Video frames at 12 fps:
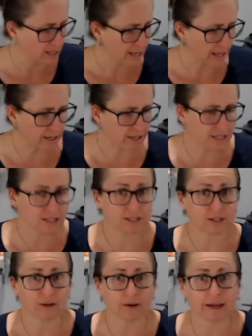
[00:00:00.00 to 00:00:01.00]
and I need to
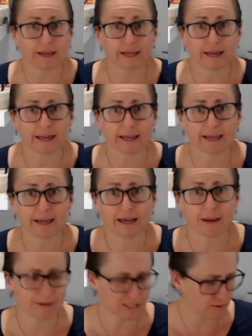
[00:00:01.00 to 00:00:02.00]
go, okay, how
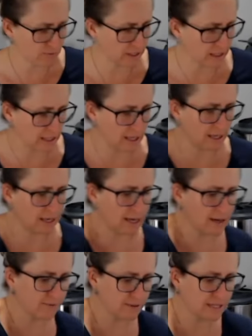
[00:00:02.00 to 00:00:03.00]
much vanilla?
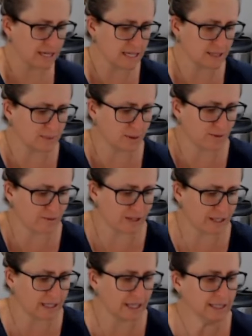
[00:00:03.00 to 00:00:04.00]
Half a teaspoon of
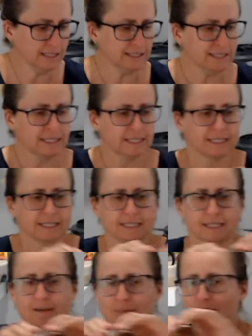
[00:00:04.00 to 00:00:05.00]
vanilla.
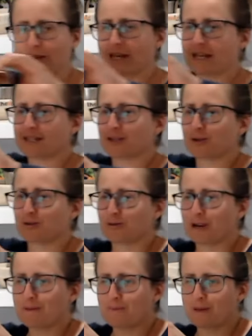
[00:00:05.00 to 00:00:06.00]
I'm on the
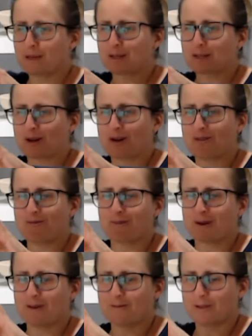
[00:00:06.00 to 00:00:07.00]
scrapings of
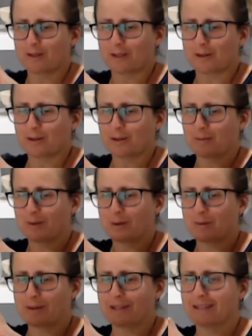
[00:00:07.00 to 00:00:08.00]
my vanilla at the
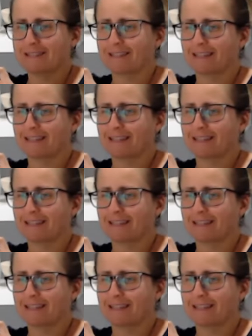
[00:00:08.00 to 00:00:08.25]
moment.